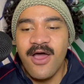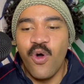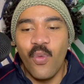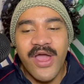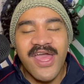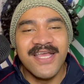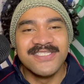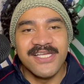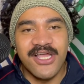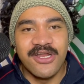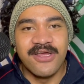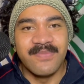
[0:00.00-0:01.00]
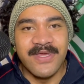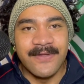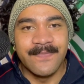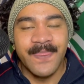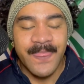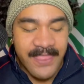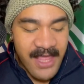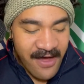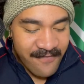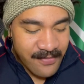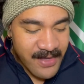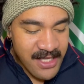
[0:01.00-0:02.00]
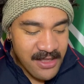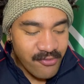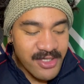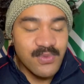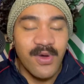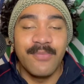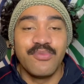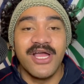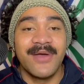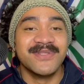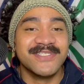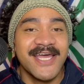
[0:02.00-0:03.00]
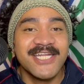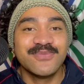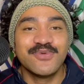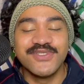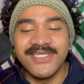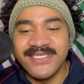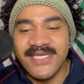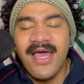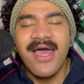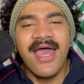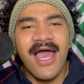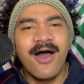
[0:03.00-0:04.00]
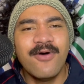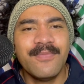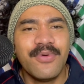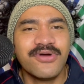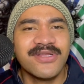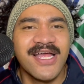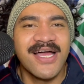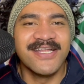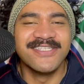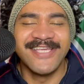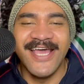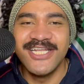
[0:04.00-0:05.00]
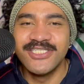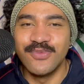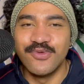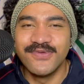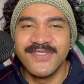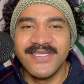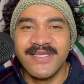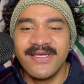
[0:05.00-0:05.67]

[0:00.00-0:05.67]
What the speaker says: Where is it going to be? Now, for me, the reason why I bring up intangibles is how important are intangibles